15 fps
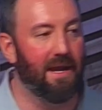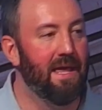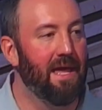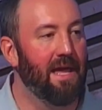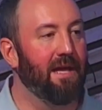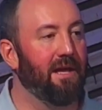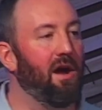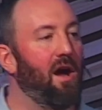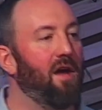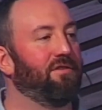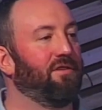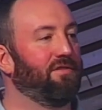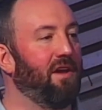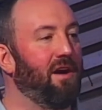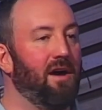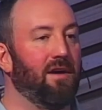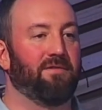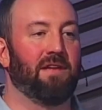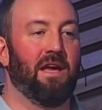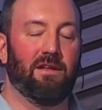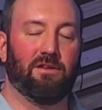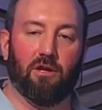it, it causes
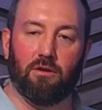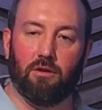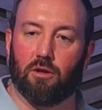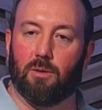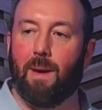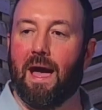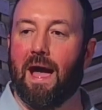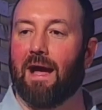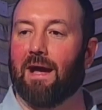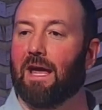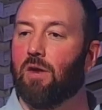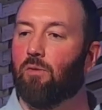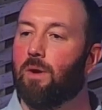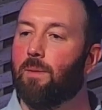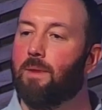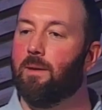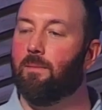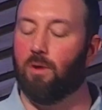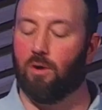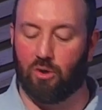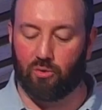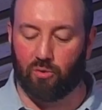us to look back and
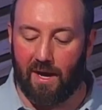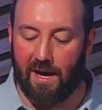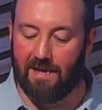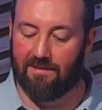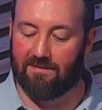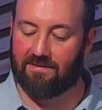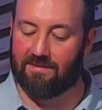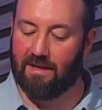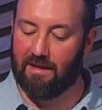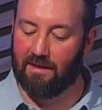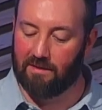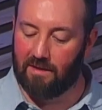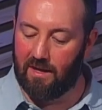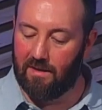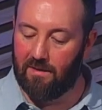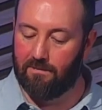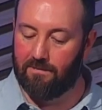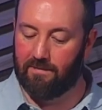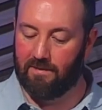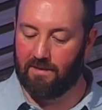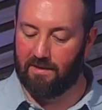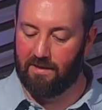remember Christ's
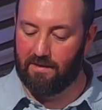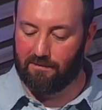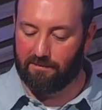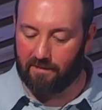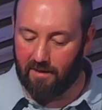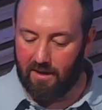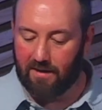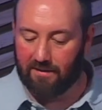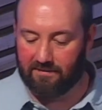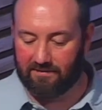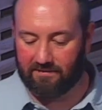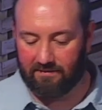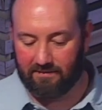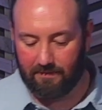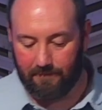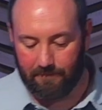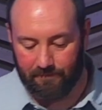love for us.